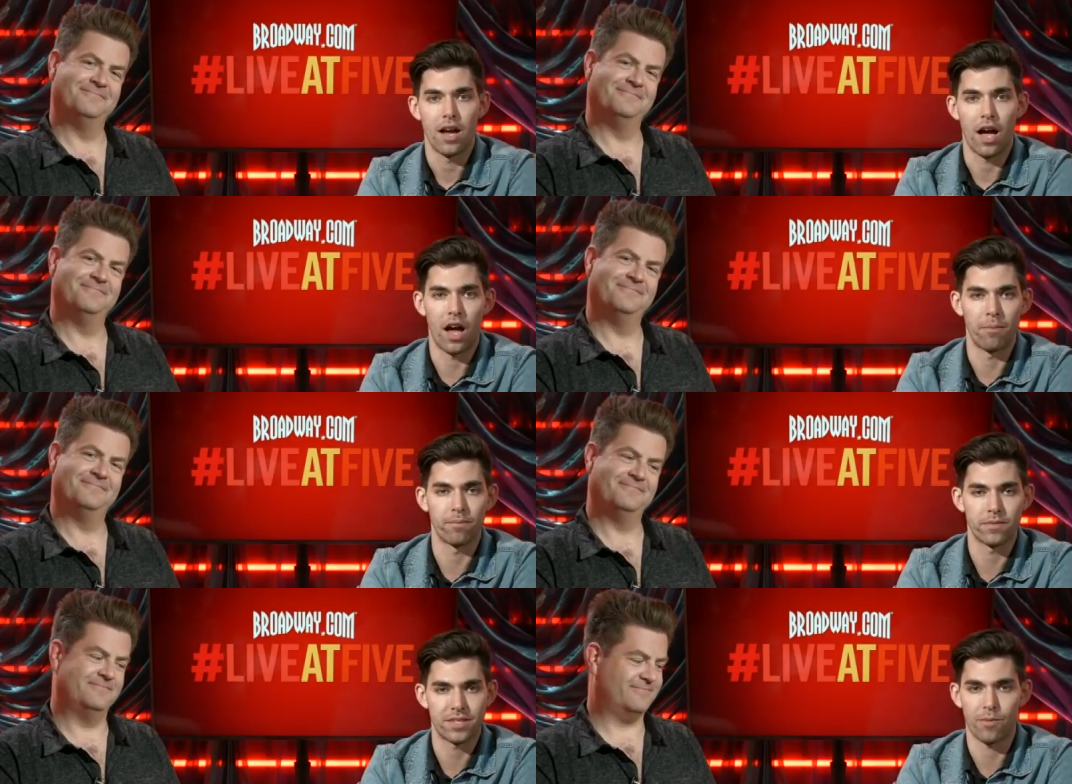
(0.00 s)

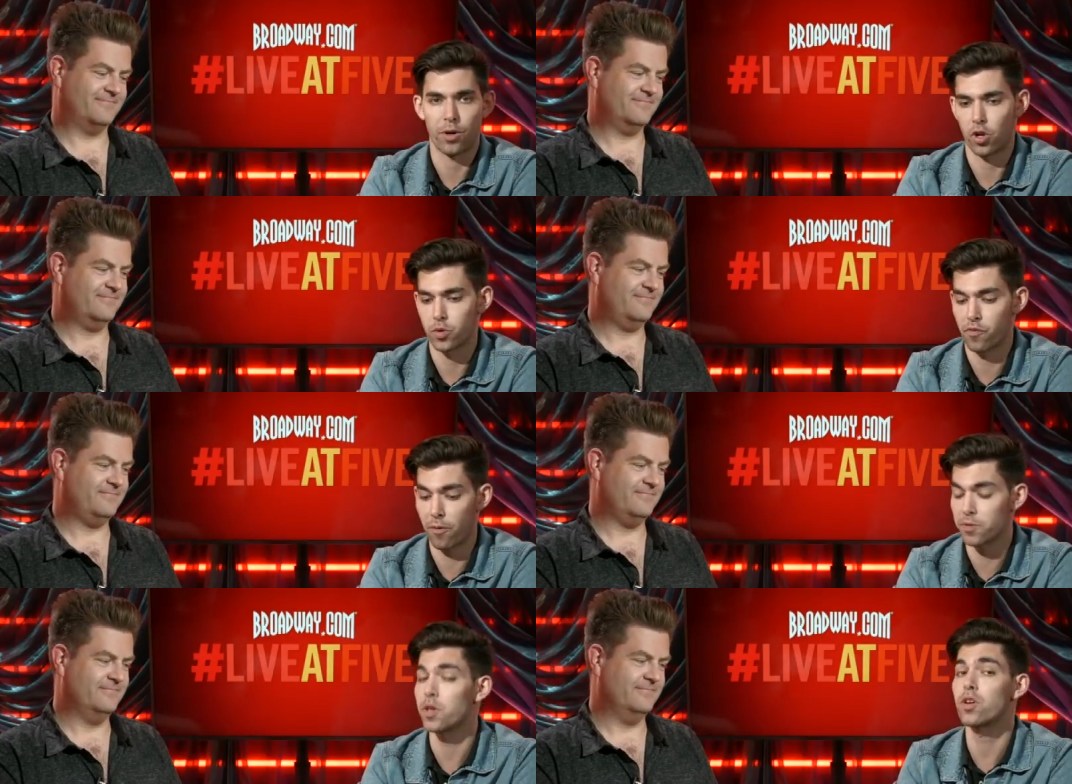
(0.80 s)
Speaker 1: Um, celebrate the 100th
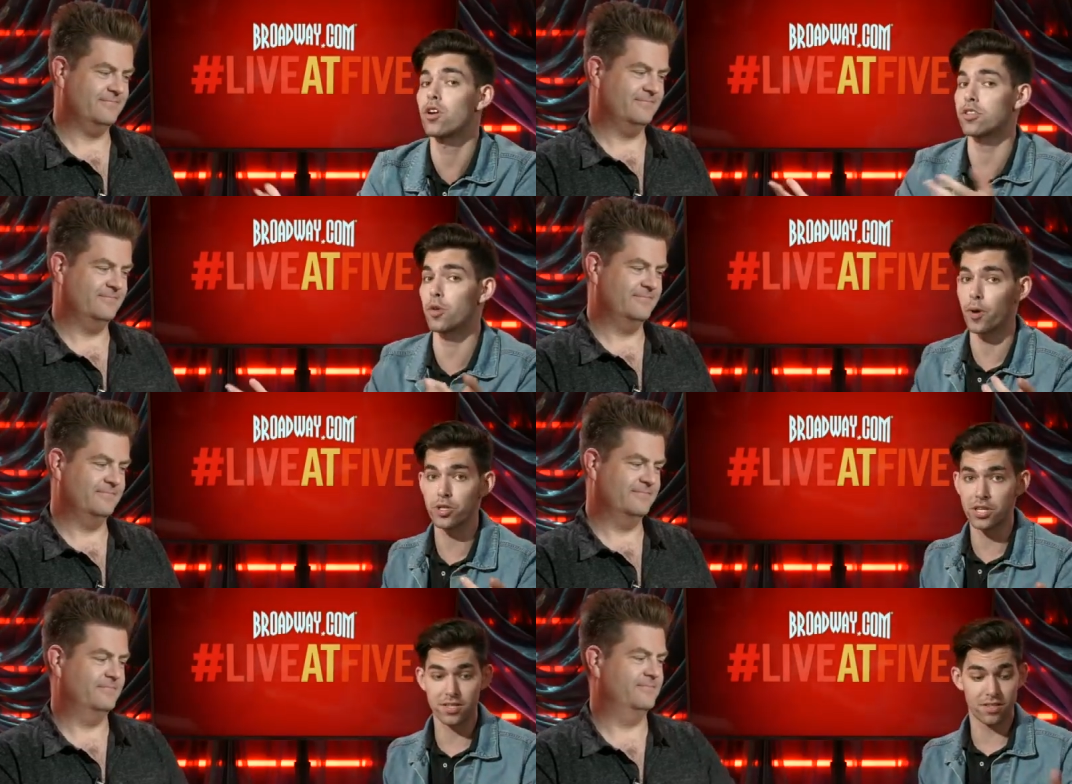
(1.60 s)
performance. But you can also
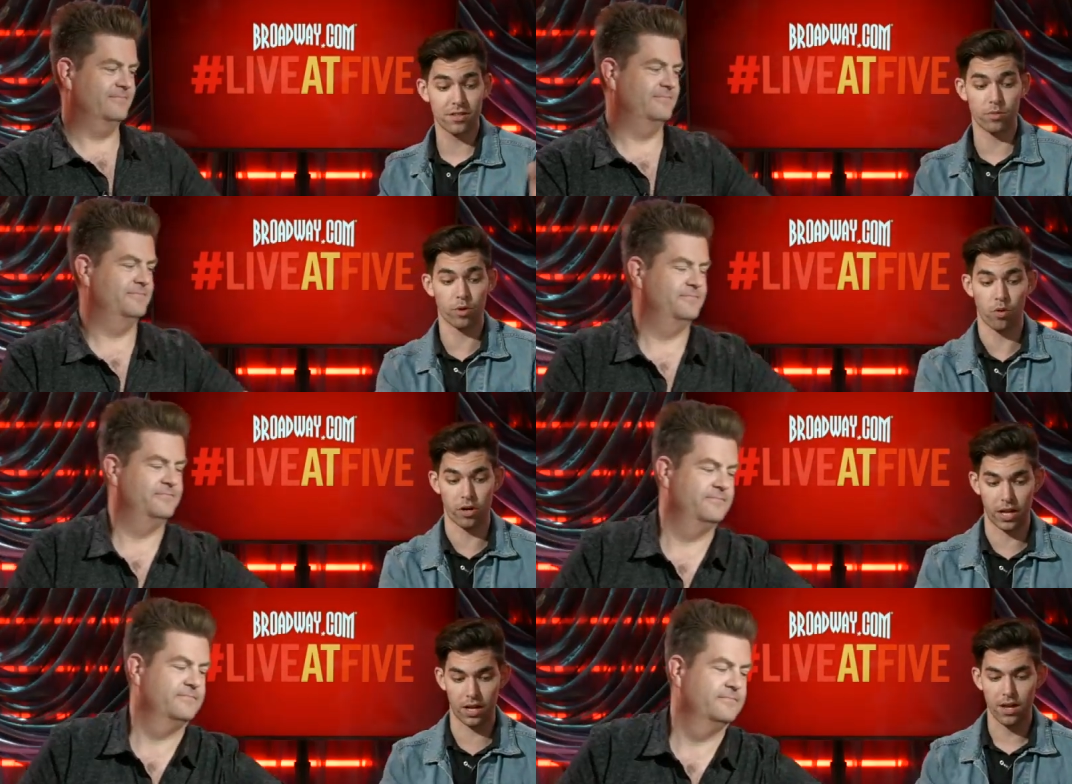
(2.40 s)
purchase the
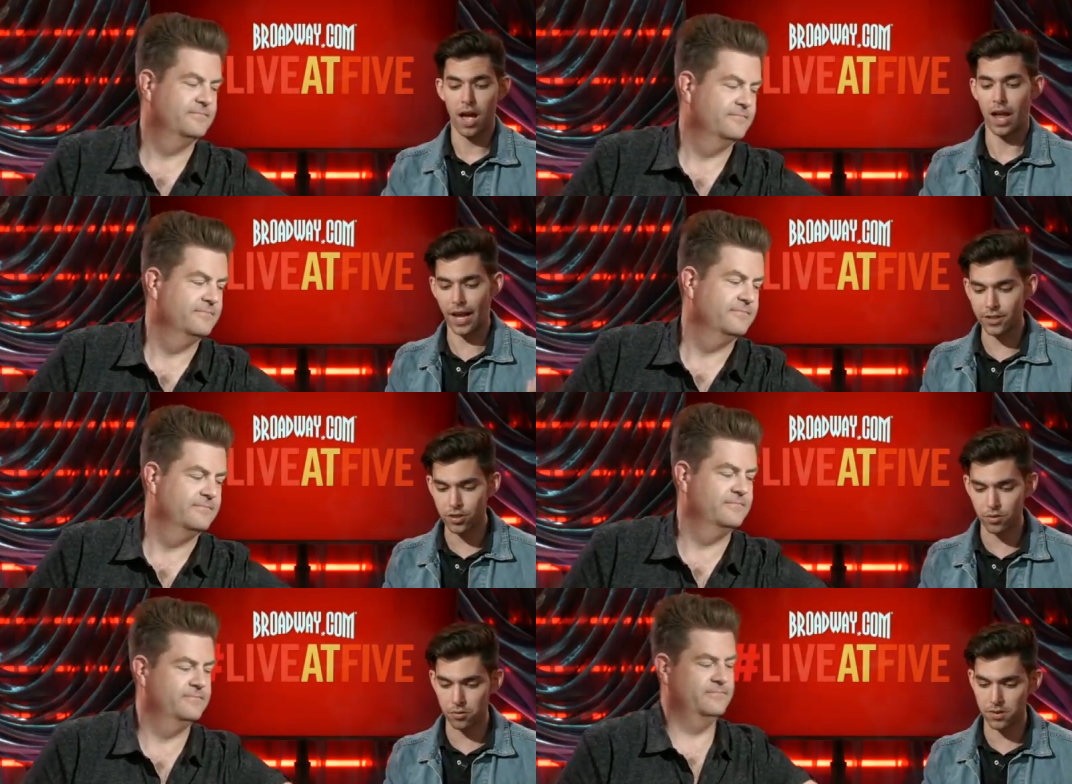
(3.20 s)
recording on
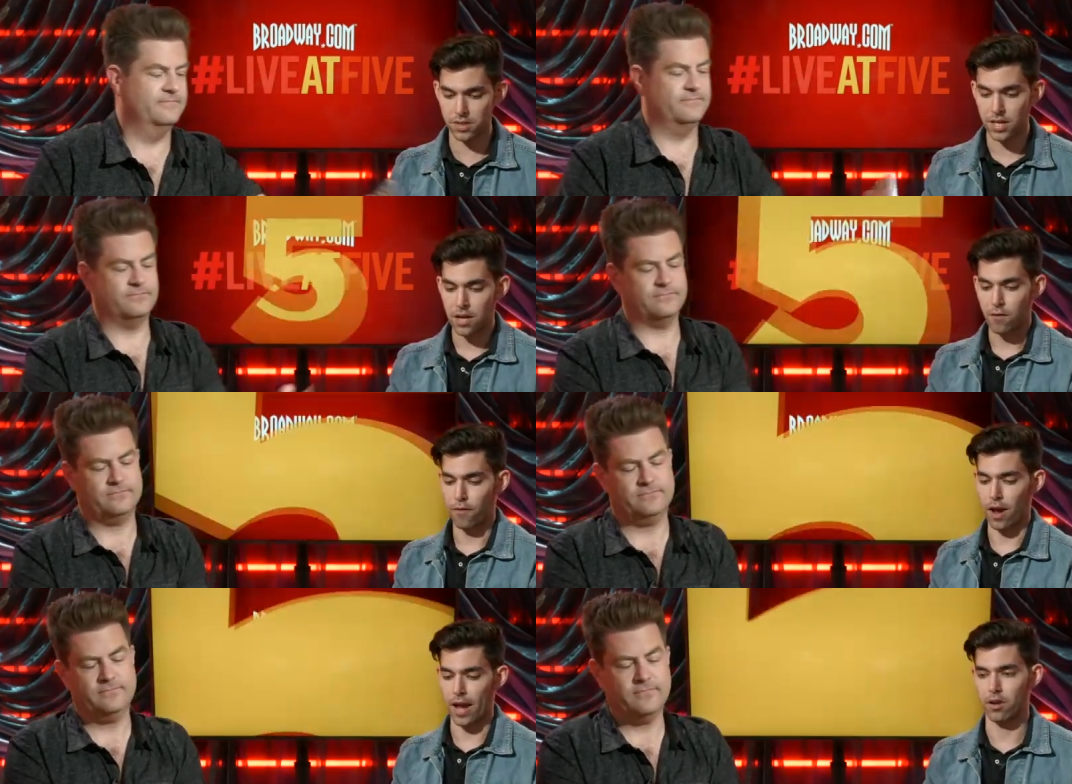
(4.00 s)
iTunes
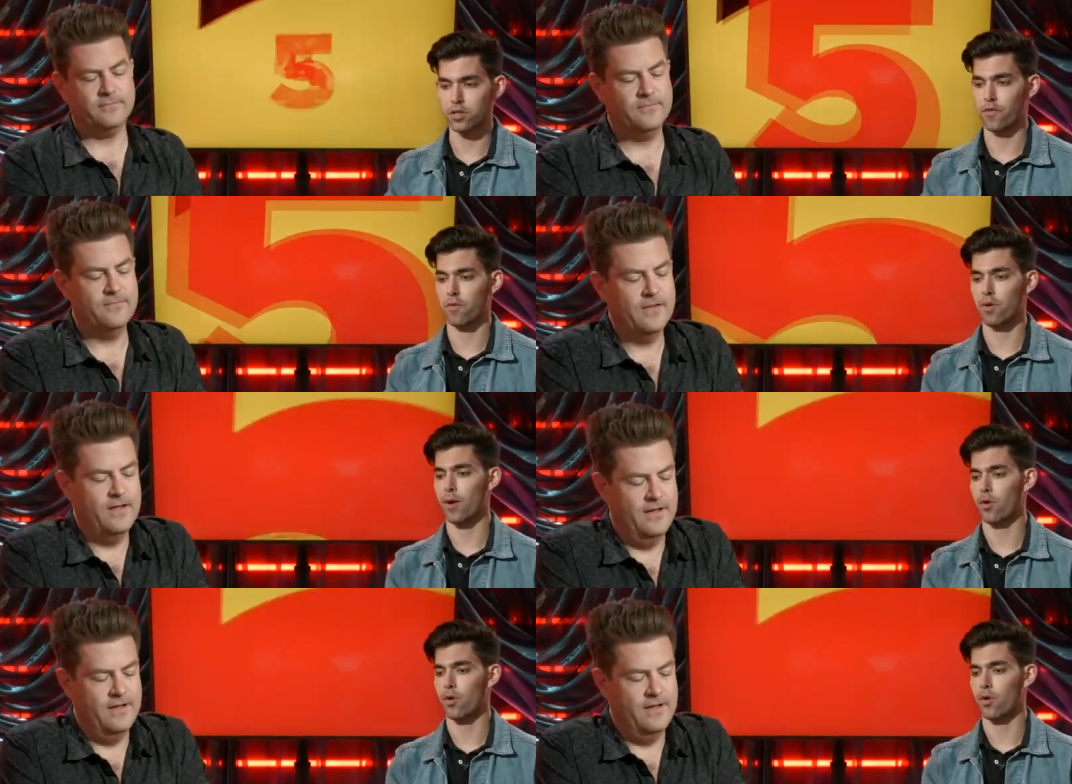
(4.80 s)
and also from Broadway